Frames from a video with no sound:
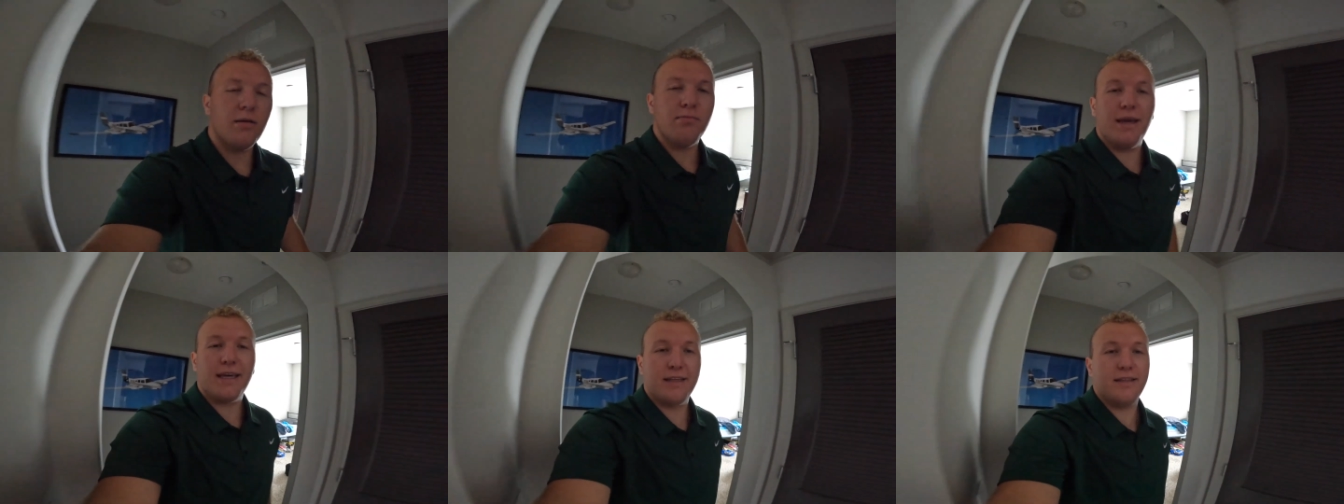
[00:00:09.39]

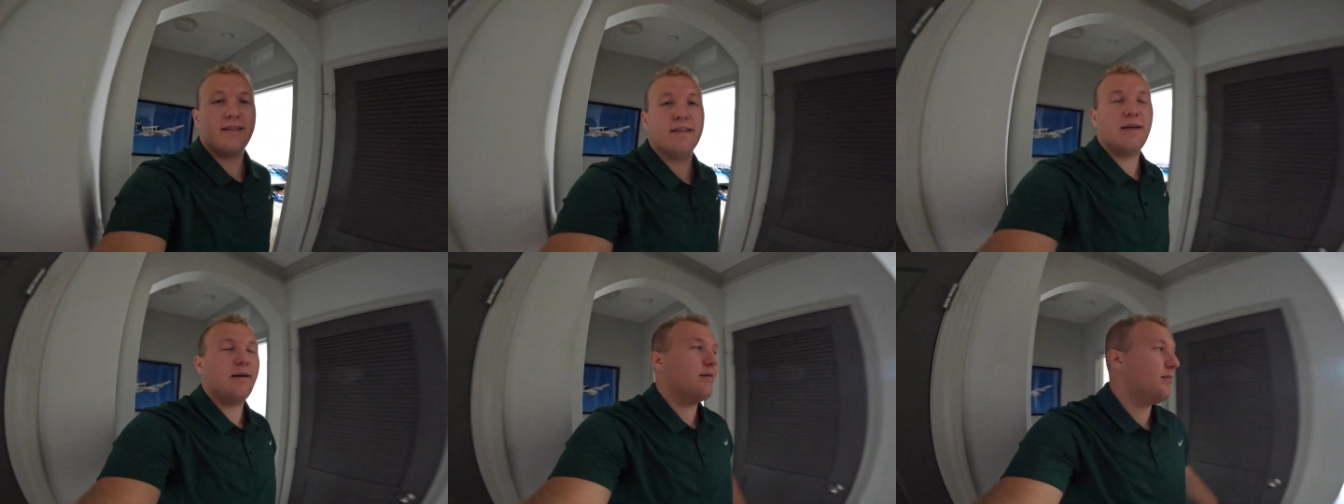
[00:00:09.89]
making
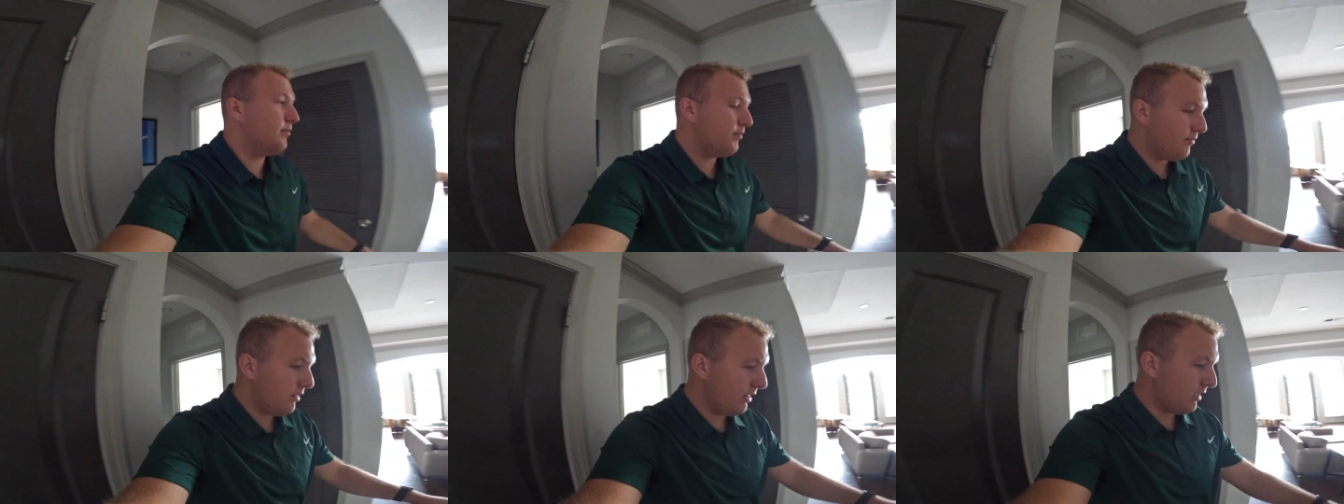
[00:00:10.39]
some
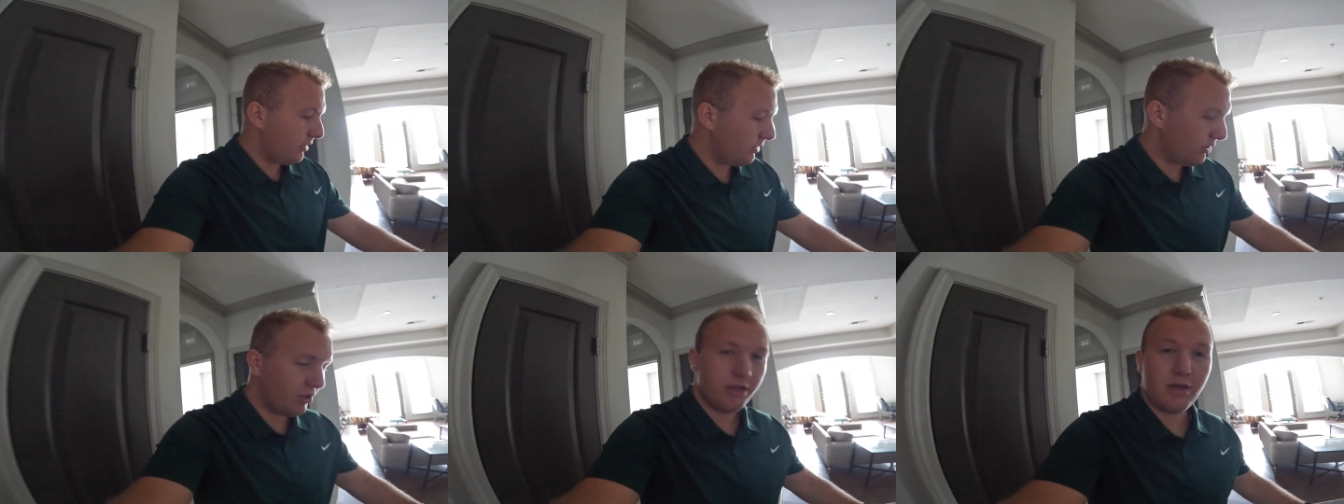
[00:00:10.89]

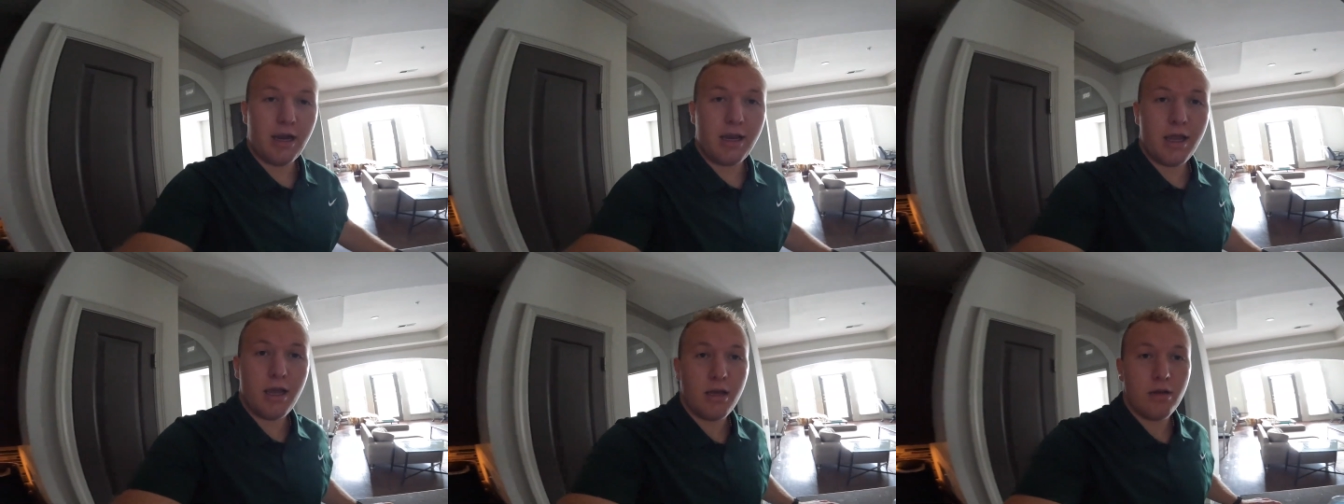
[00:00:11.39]
lunch right
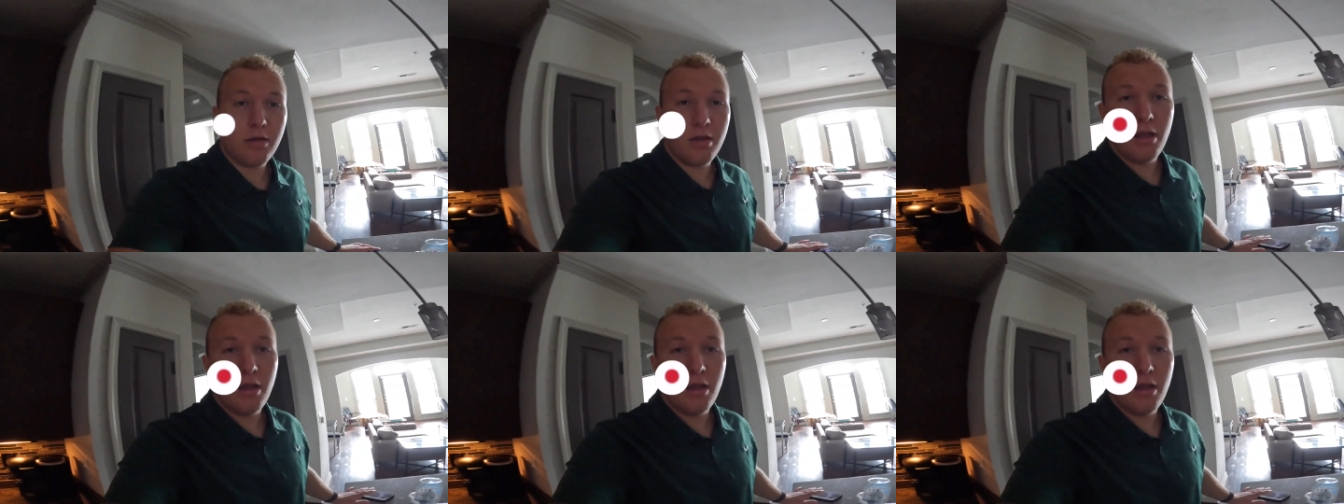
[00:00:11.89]
now,